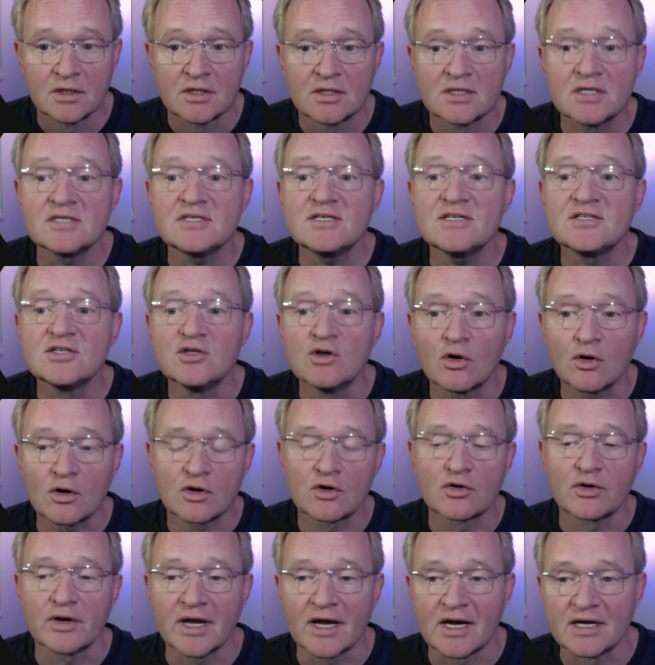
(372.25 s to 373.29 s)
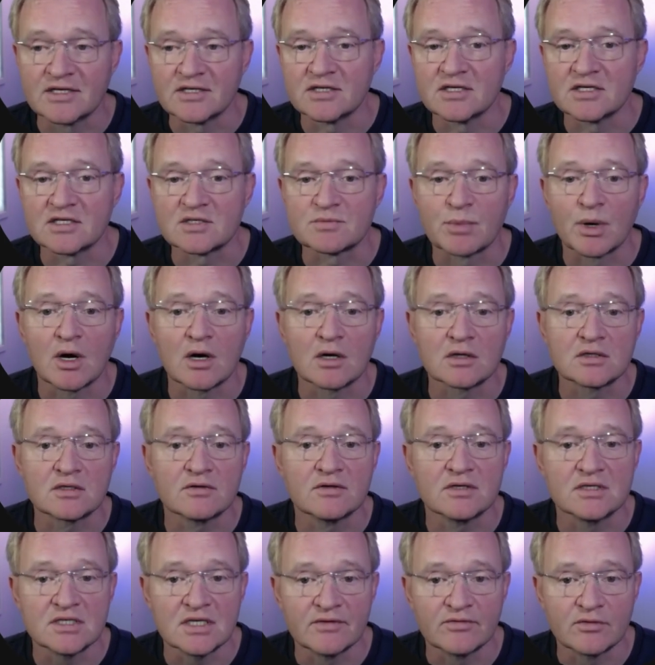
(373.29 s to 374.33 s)
This is not created as part of
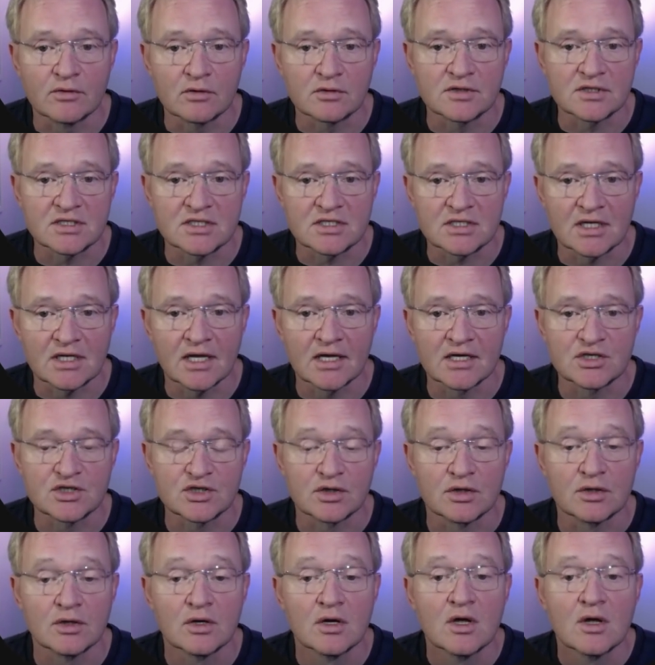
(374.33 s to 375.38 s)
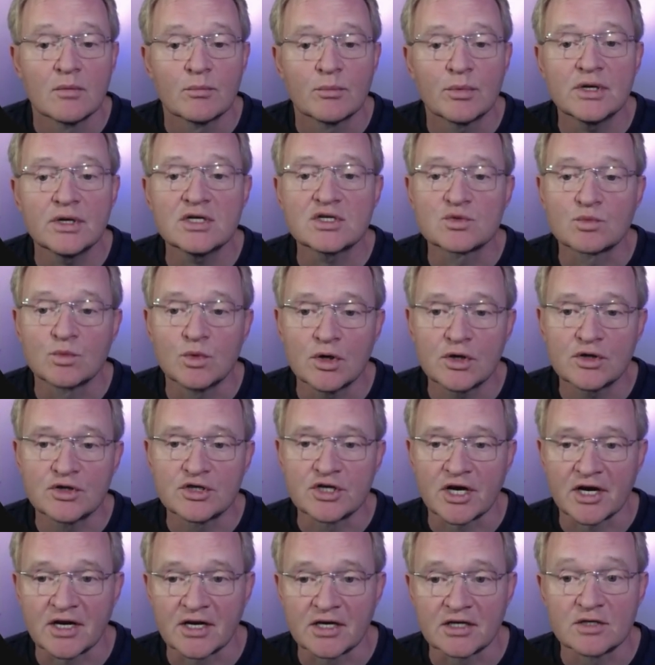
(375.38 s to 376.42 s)
the default installation, but it's worth
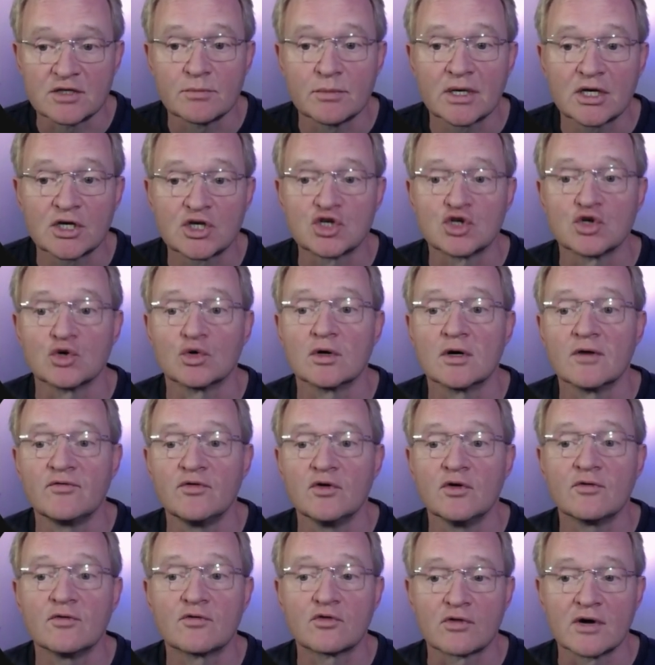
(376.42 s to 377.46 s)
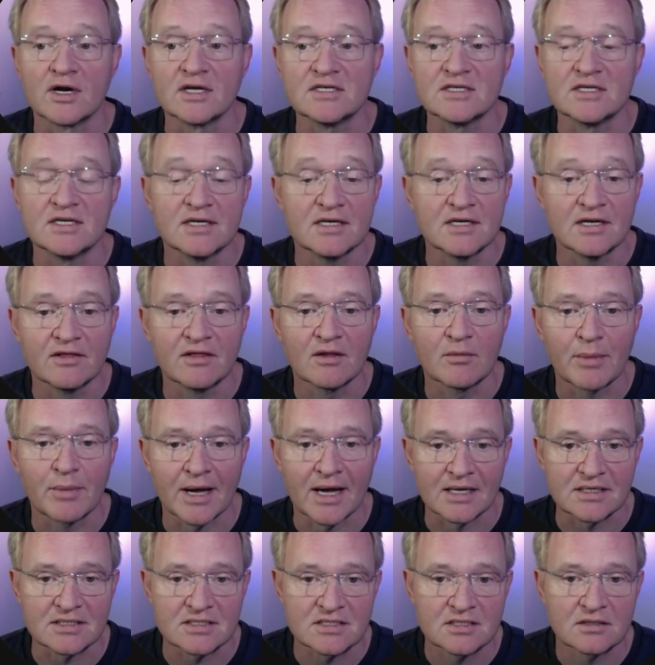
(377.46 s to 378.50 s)
checking to make sure if you've created it in the
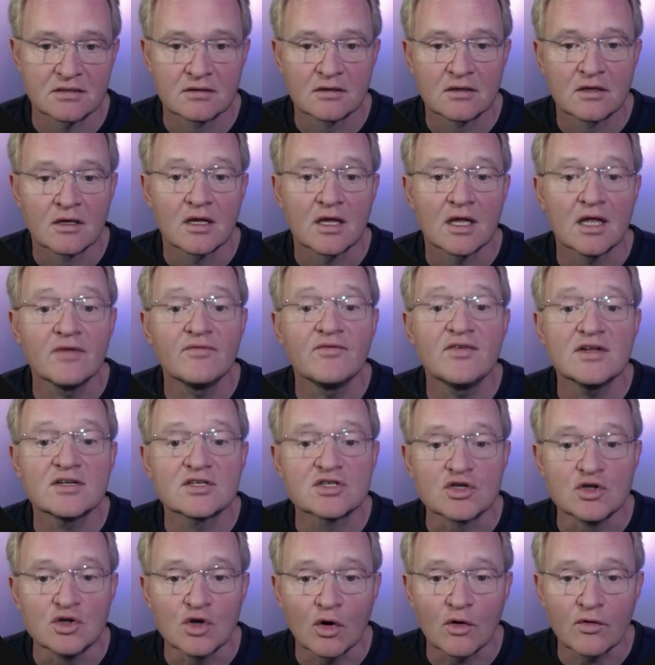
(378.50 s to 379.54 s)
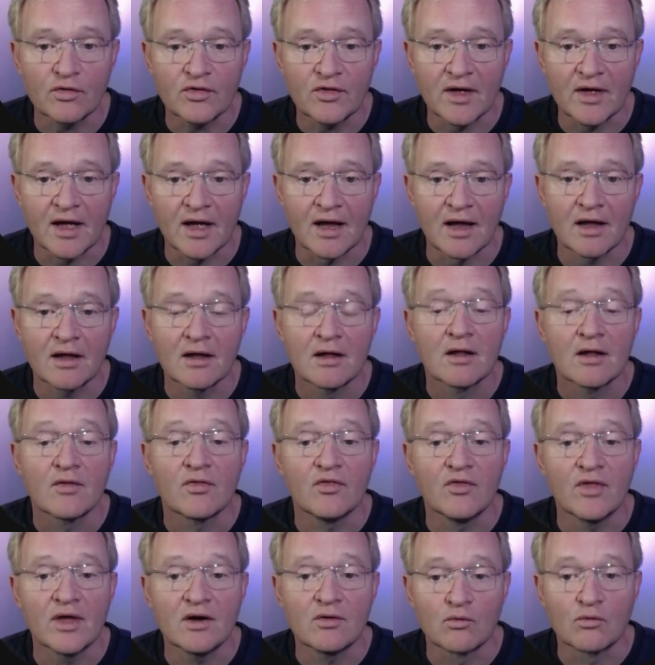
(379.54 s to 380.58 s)
past. If it's not there,
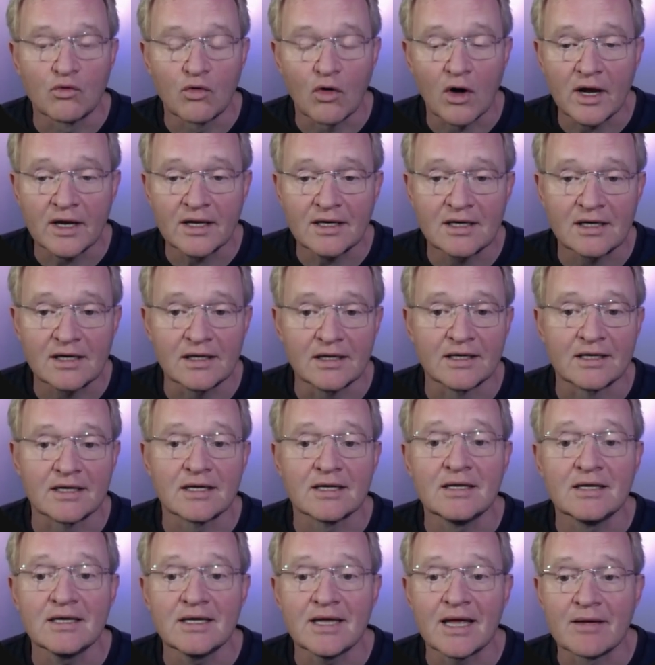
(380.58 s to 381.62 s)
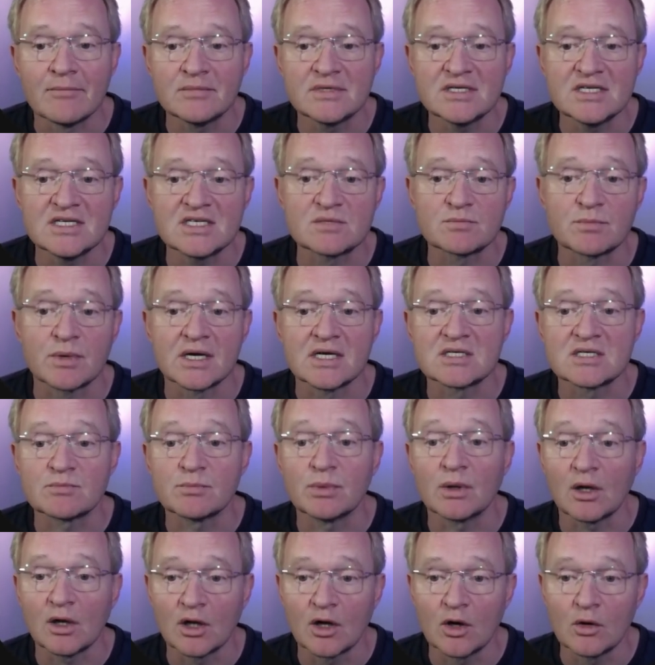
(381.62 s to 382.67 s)
then right click in the empty space
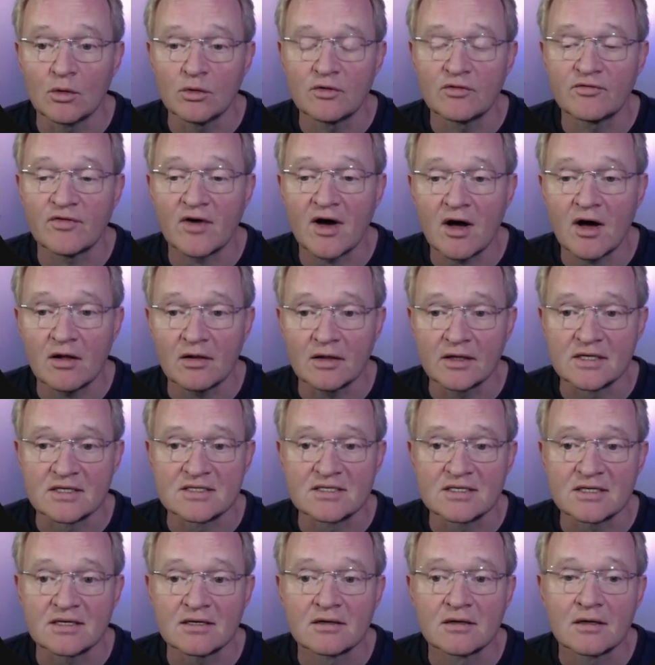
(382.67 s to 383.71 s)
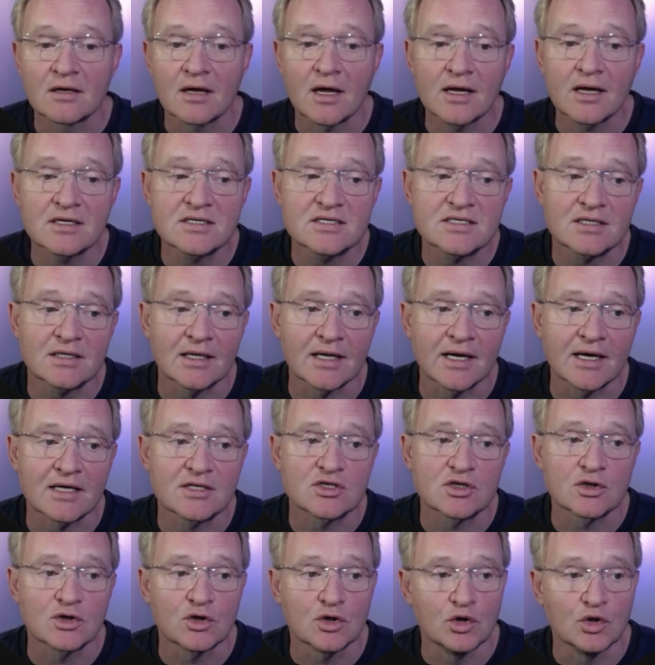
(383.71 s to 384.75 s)
below the file list and
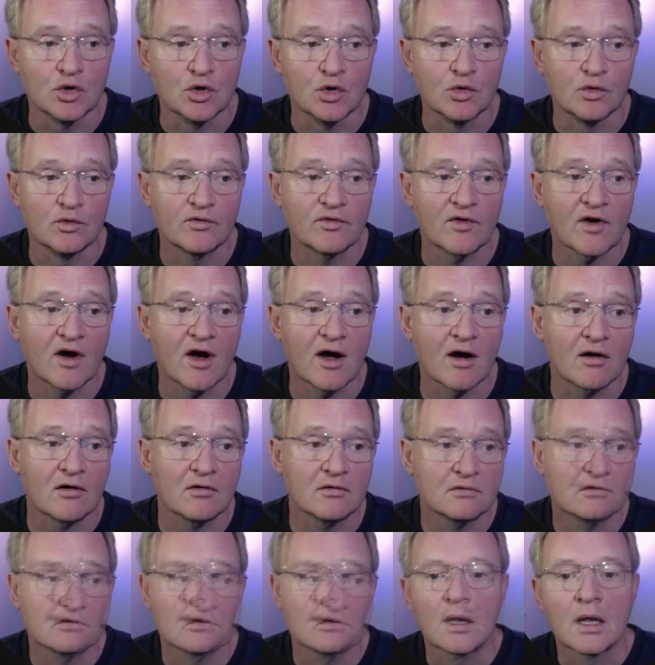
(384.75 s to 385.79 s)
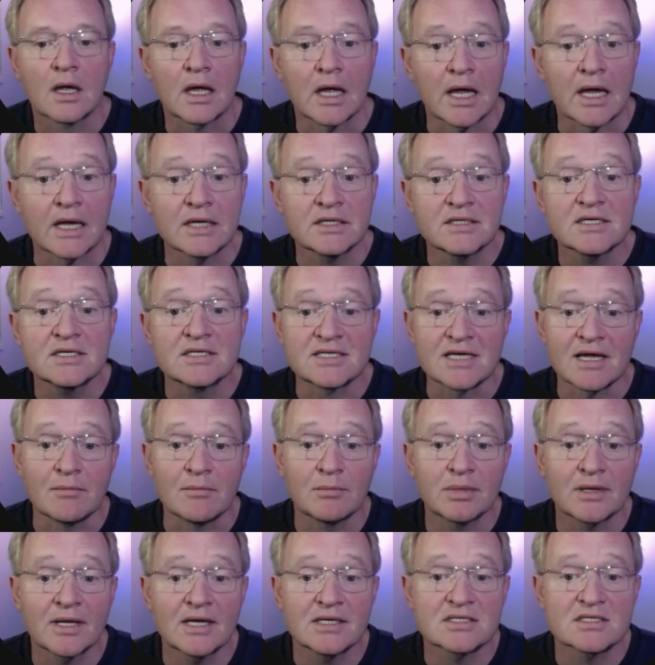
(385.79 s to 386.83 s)
select New File. Enter
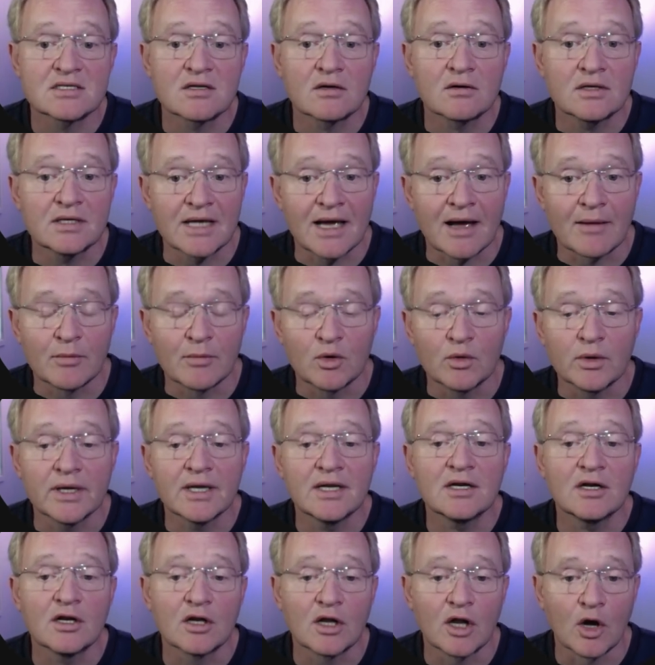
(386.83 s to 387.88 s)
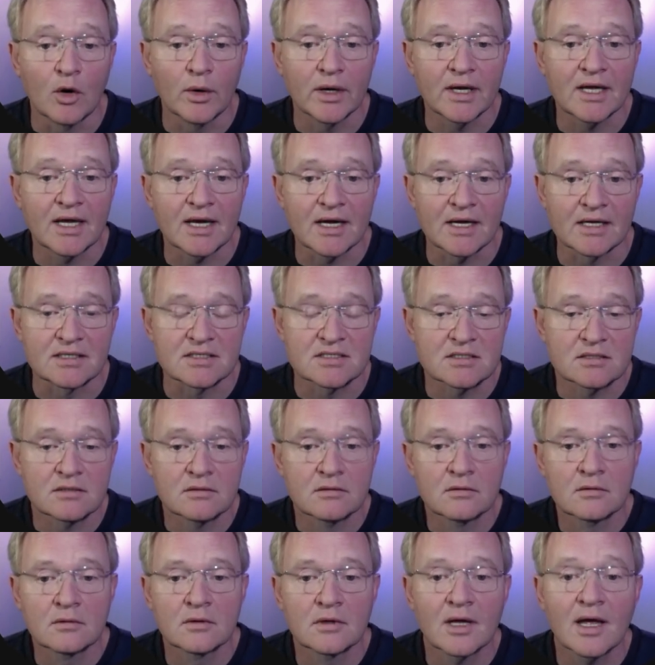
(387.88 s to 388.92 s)
templates.yaml in lowercase
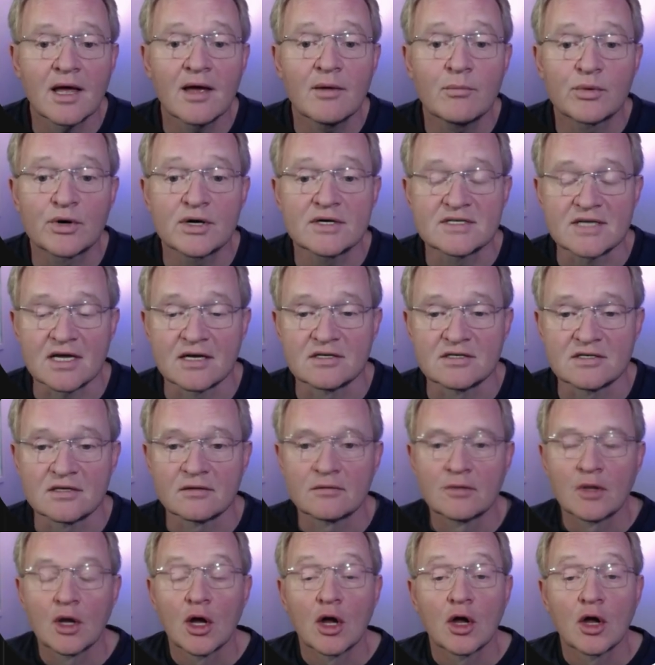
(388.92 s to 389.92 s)
and press enter.